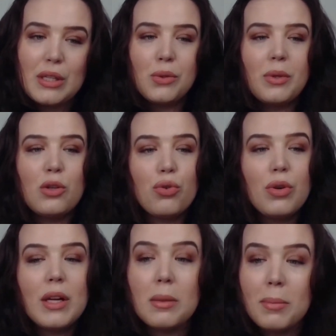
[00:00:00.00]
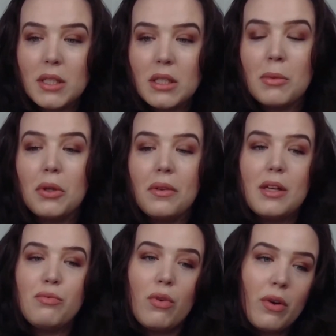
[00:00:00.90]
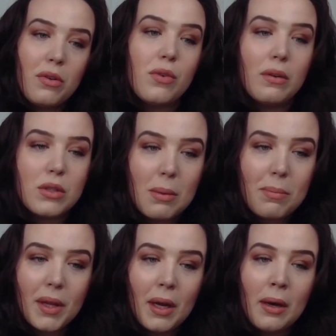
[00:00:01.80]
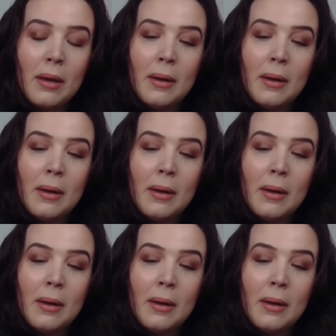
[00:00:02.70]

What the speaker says: or we create the business model that revolves around something,